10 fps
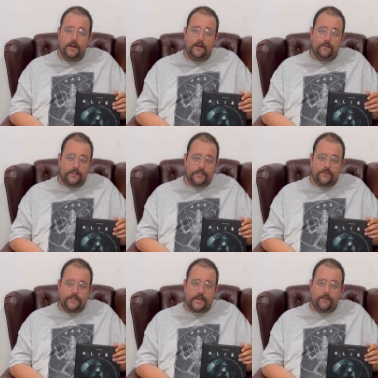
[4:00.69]
This is the
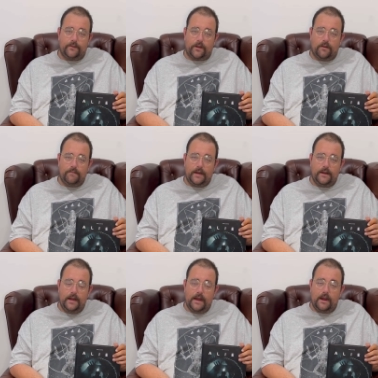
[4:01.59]
same for combat,
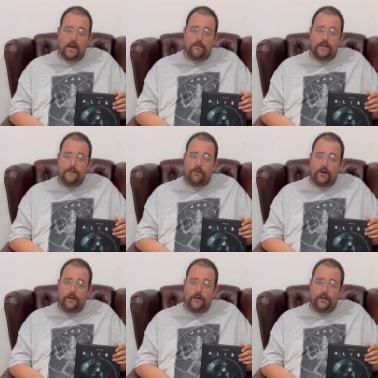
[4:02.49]
however it is broken